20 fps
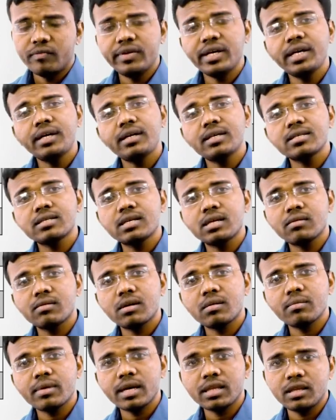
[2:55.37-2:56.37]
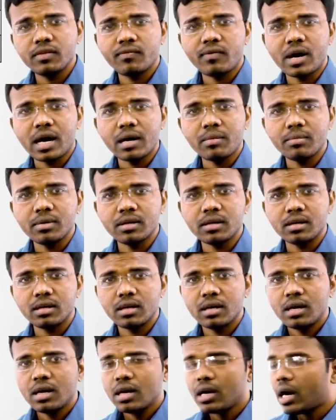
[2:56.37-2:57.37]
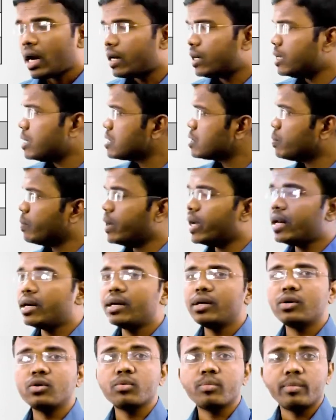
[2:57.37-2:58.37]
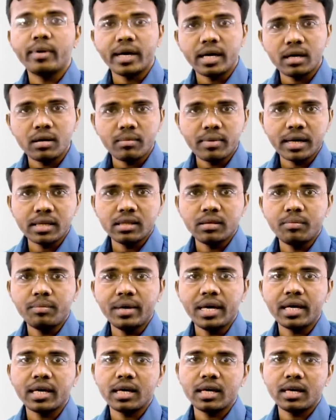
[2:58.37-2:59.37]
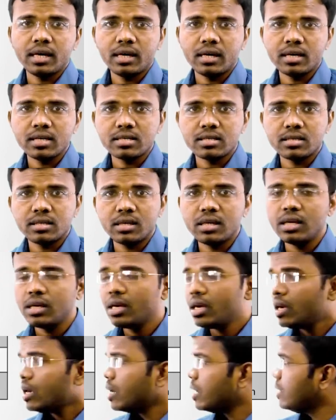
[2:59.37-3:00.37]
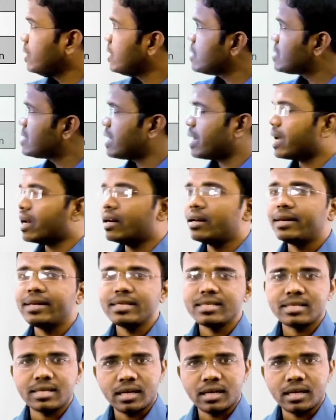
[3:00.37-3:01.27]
Wheat is given by the farmer and it is made into bread by the baking industry in the secondary